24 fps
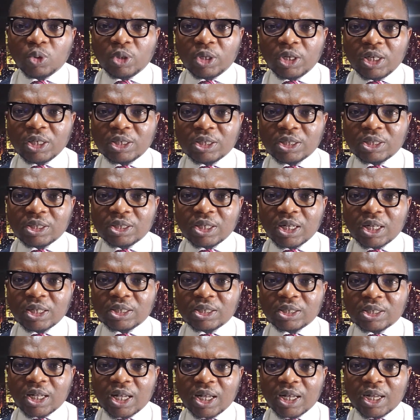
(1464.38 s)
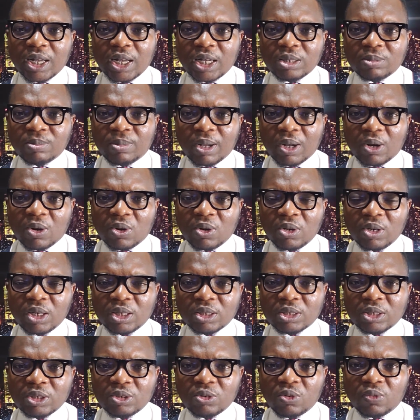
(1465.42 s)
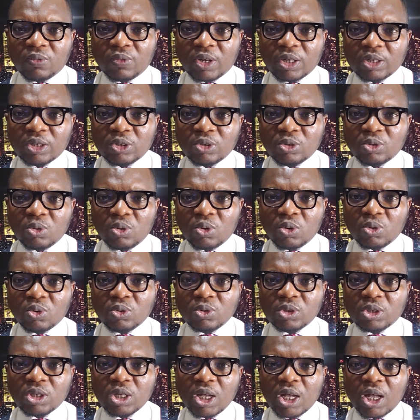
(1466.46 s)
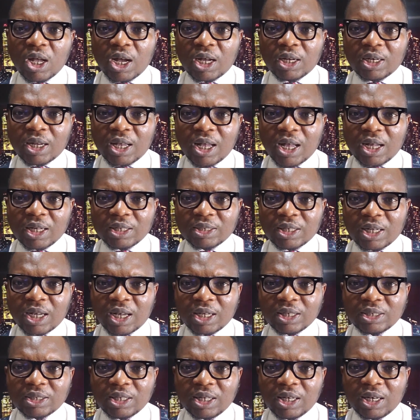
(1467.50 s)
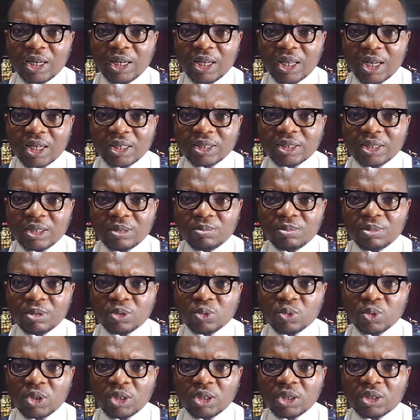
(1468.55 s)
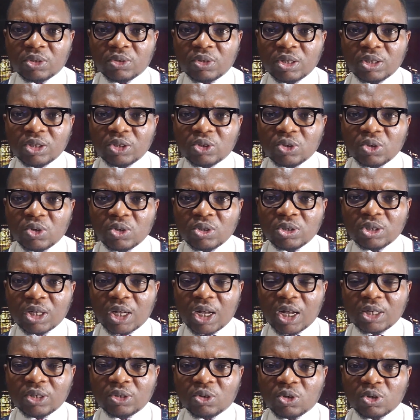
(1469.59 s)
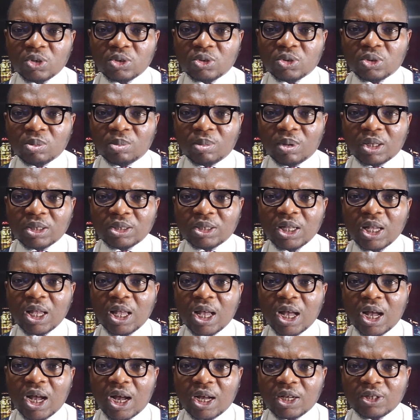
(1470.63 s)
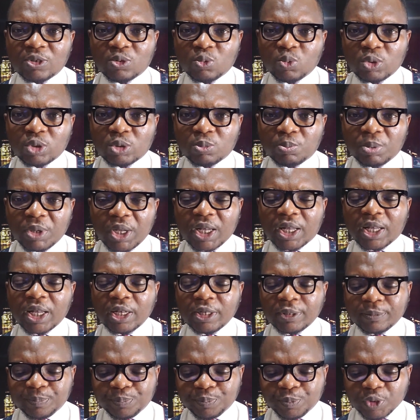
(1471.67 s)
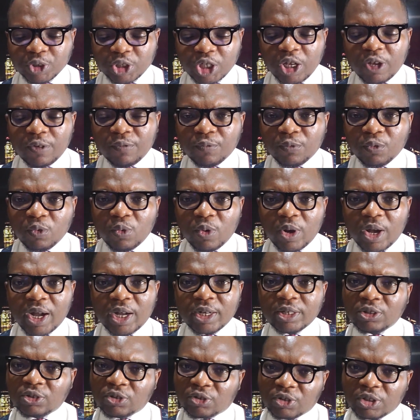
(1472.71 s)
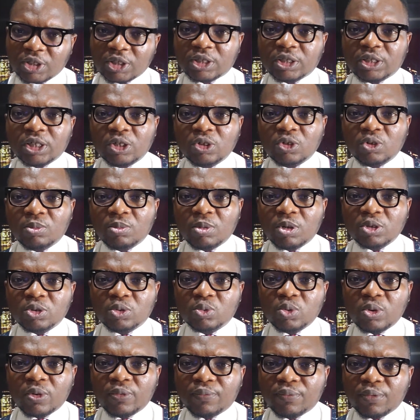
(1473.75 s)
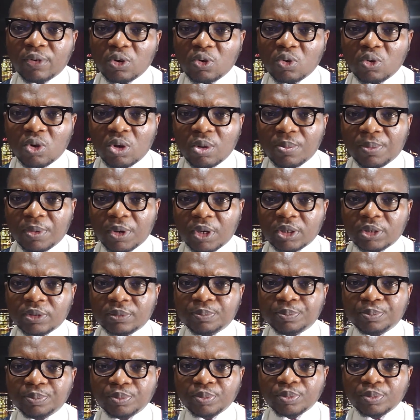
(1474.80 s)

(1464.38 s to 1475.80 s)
each set target by collecting overdue loans and act as a liaison between creditors and customers as we speak. If you are interested, you must do a follow-up on